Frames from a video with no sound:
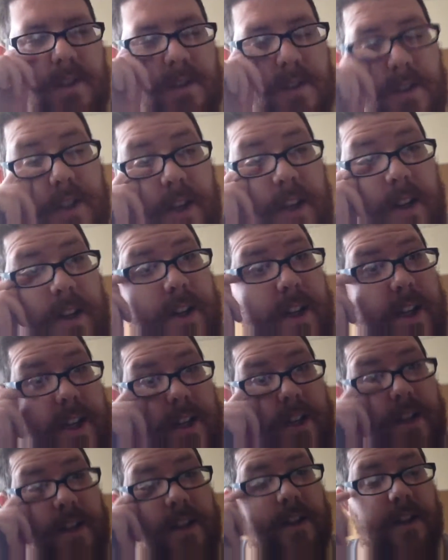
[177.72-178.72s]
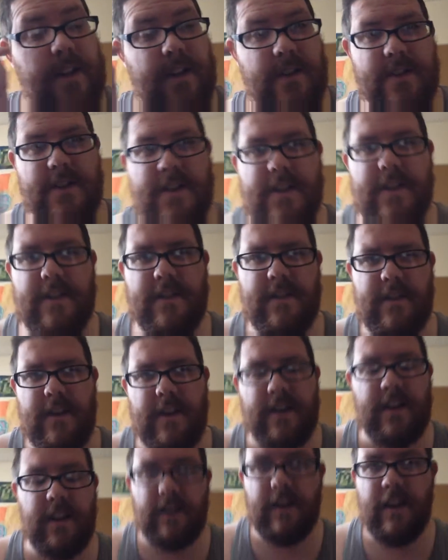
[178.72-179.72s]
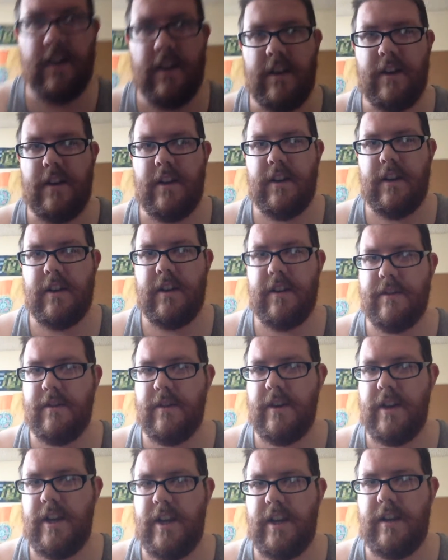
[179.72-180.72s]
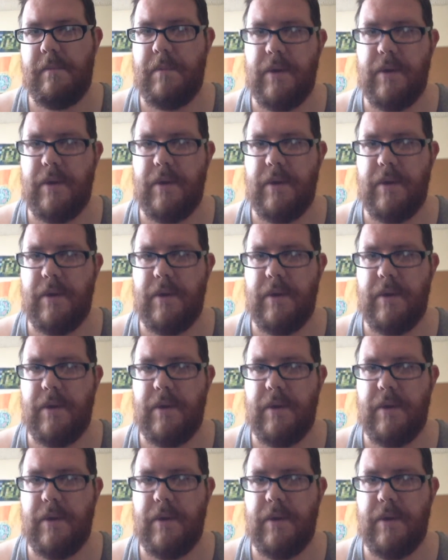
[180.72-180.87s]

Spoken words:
so yeah, then there's these three